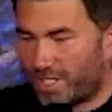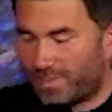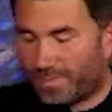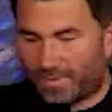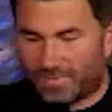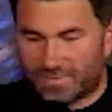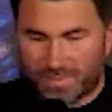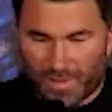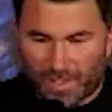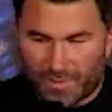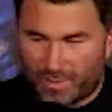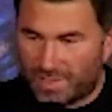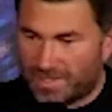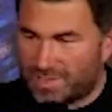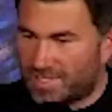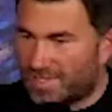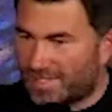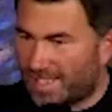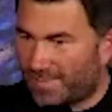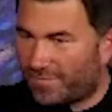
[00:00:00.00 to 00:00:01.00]
I've spoken to
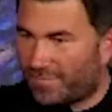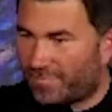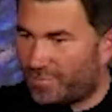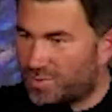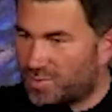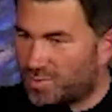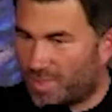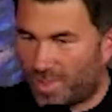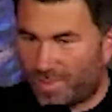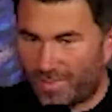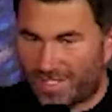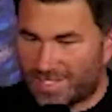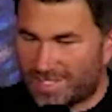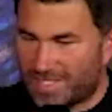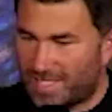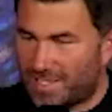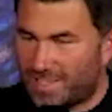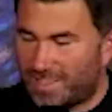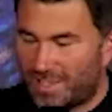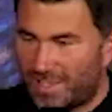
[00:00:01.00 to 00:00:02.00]
Zanfer as well. They
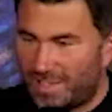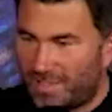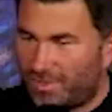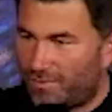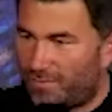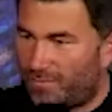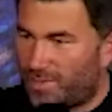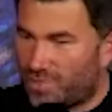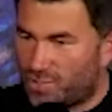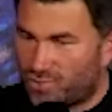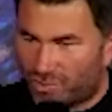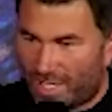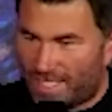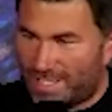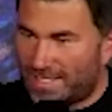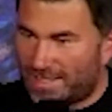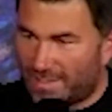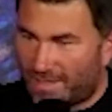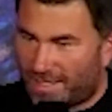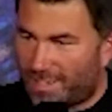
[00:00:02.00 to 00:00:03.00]
said you've been training
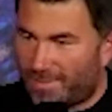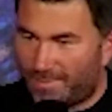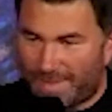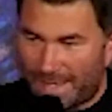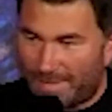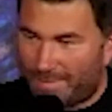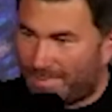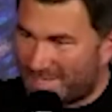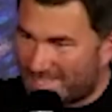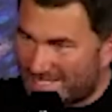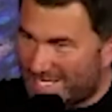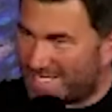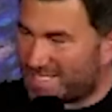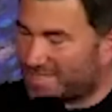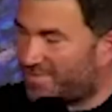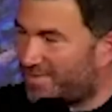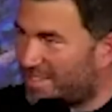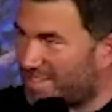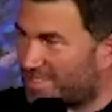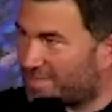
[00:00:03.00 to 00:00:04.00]
like a man possessed
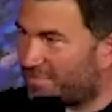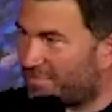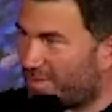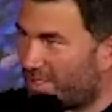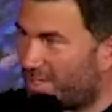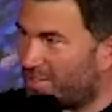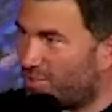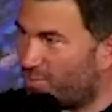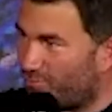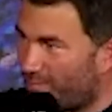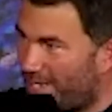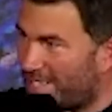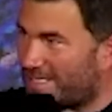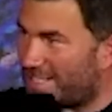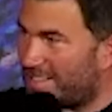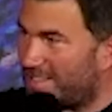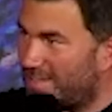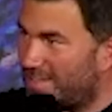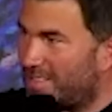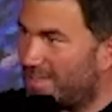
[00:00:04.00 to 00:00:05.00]
for this fight. You're ready
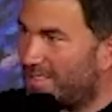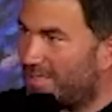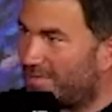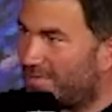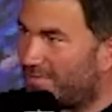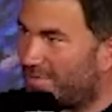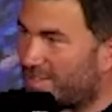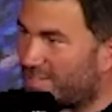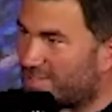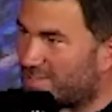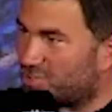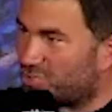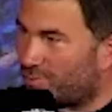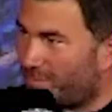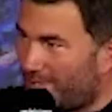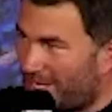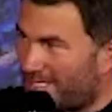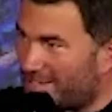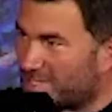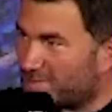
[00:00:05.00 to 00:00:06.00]
for this
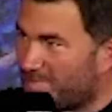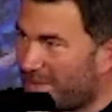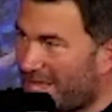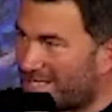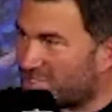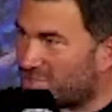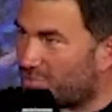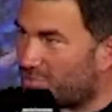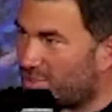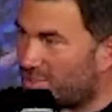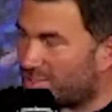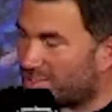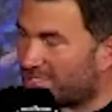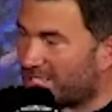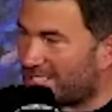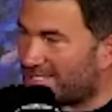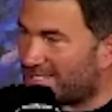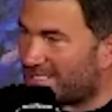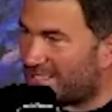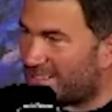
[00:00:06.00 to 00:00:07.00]
tremendous battle on
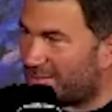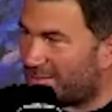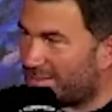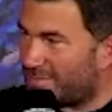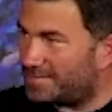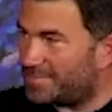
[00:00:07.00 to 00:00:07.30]
Saturday night.